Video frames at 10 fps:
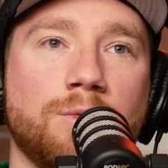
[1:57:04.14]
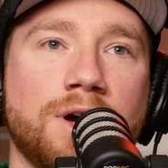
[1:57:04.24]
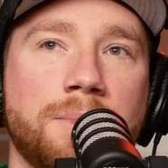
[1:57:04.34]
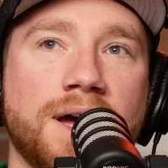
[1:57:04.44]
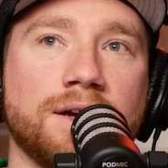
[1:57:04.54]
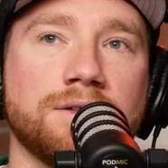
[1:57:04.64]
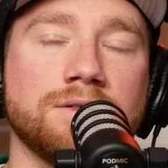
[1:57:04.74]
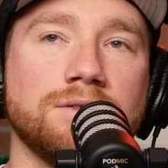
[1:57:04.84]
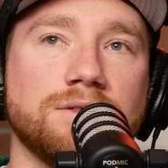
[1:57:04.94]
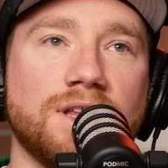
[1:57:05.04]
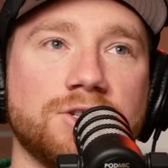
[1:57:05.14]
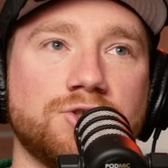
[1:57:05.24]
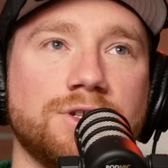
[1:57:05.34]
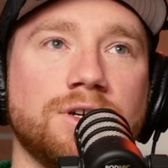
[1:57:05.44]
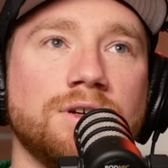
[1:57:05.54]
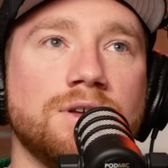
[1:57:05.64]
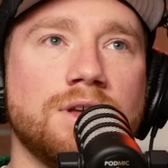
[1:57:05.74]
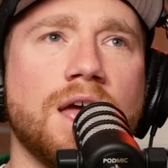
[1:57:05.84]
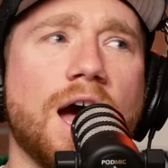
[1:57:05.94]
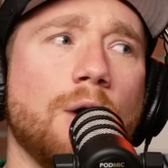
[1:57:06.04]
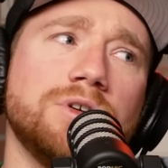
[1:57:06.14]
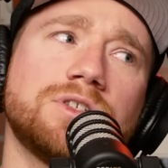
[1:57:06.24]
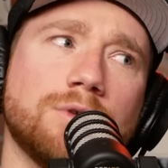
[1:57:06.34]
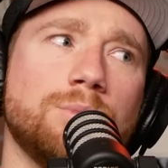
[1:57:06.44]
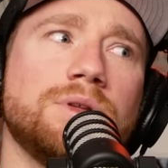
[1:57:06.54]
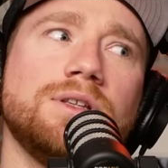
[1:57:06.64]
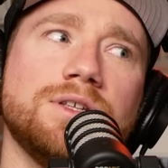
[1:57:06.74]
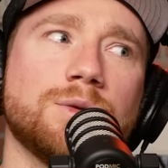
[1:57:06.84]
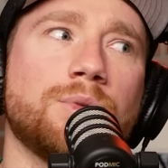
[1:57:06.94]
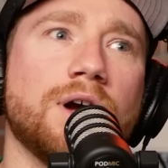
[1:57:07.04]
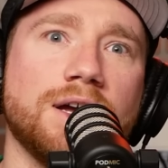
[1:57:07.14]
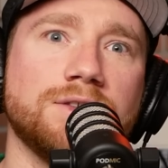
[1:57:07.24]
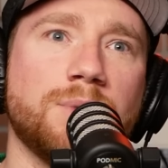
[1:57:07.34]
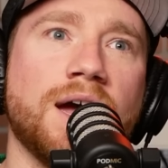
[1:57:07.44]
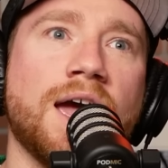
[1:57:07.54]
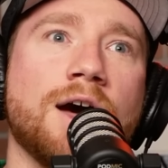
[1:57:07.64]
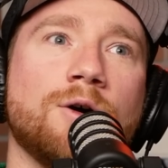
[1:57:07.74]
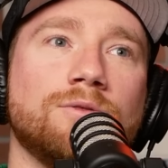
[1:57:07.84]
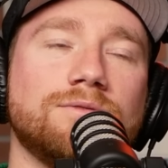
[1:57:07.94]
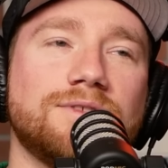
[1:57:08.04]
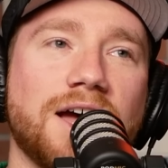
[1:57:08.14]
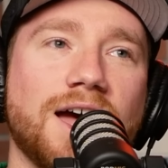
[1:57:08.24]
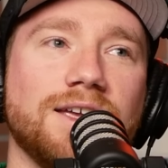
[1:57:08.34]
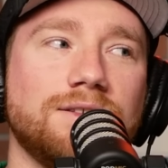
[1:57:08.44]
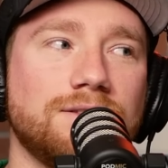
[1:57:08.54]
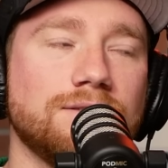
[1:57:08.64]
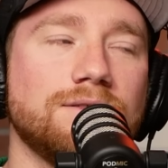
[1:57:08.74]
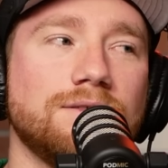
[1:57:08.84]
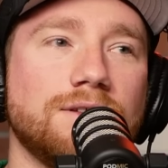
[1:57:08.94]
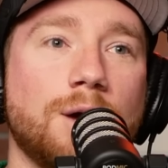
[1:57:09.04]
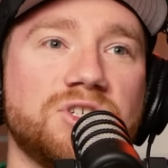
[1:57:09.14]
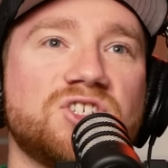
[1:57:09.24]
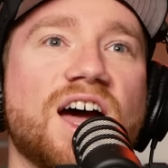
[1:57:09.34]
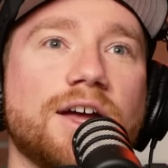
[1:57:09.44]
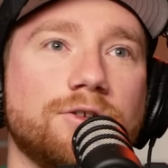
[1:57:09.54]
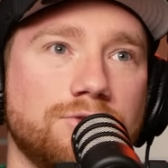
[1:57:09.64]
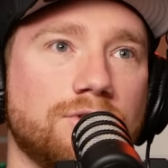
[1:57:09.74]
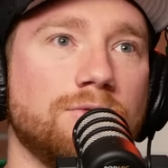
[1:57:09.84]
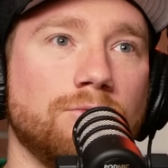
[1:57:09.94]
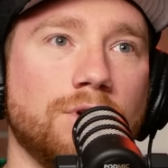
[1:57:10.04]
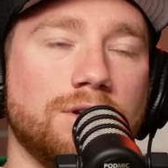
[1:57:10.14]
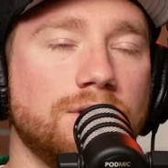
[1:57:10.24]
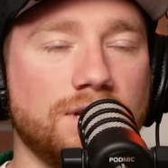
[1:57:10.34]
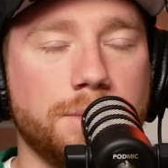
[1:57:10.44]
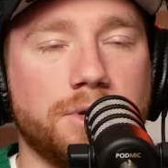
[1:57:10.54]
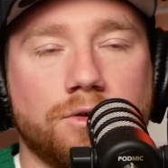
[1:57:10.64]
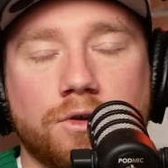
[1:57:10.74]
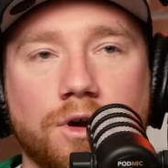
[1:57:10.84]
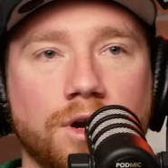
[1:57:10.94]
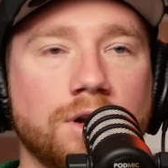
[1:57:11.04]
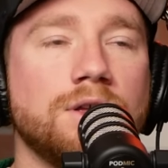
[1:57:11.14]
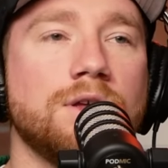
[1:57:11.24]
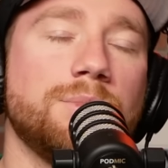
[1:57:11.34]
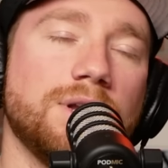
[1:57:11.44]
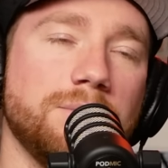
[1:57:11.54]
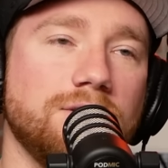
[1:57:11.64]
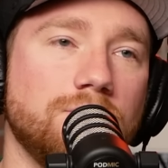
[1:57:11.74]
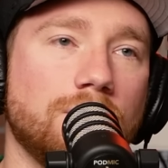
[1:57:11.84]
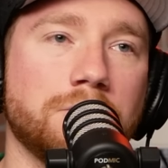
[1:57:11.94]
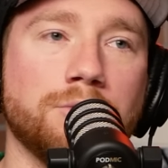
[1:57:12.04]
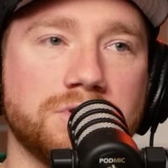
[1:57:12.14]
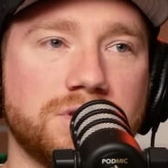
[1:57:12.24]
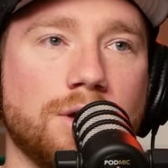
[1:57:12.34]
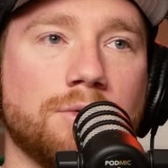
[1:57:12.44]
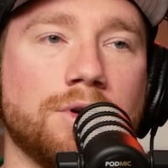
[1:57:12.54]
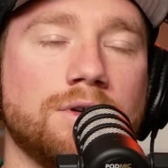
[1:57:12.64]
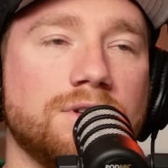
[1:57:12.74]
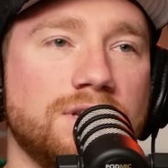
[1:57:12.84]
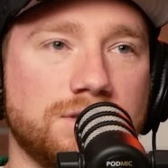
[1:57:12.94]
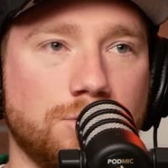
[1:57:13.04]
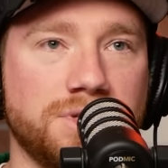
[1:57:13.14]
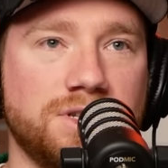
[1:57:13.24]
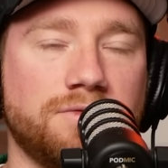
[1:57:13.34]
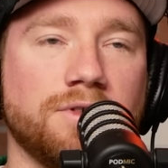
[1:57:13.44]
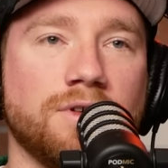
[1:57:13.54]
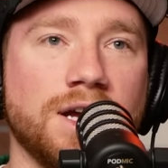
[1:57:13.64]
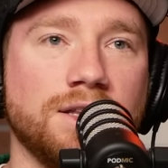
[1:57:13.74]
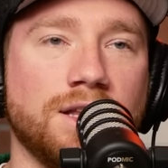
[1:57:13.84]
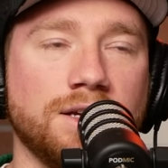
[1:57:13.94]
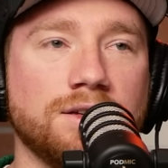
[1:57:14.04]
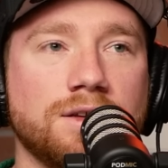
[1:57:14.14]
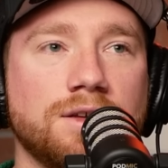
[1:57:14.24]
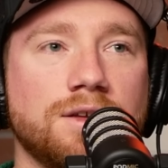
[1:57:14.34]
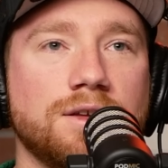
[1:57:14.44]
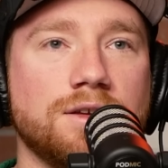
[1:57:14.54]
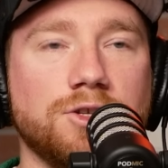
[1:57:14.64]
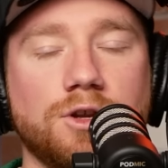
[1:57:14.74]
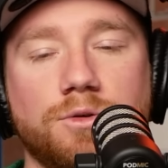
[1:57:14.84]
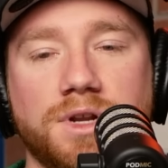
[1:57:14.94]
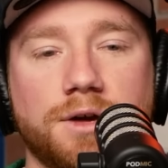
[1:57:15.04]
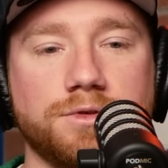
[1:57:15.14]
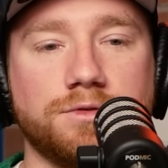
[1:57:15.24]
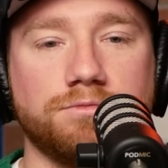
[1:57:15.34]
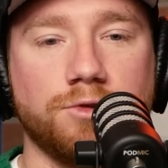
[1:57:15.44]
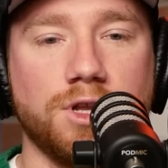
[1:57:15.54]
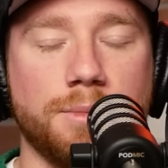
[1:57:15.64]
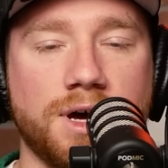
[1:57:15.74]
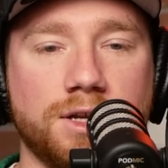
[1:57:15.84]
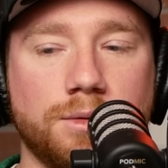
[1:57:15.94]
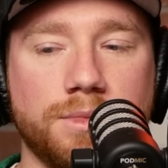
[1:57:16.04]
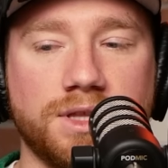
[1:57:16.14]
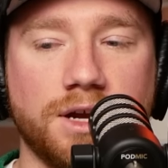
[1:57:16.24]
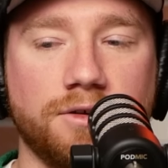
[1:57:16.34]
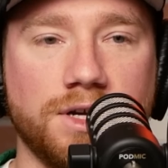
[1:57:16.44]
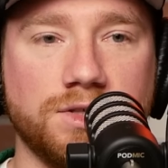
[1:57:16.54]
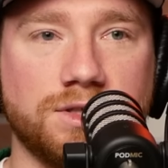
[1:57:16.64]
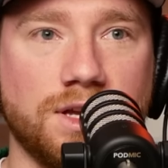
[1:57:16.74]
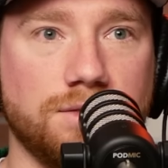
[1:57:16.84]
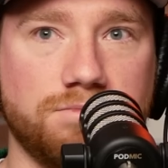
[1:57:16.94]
a while back last year, I was completely surprised by how much tighter you can run a late model car. But, I mean, you are going slower. It is a little bit different, right? When I was running the bottom at that race,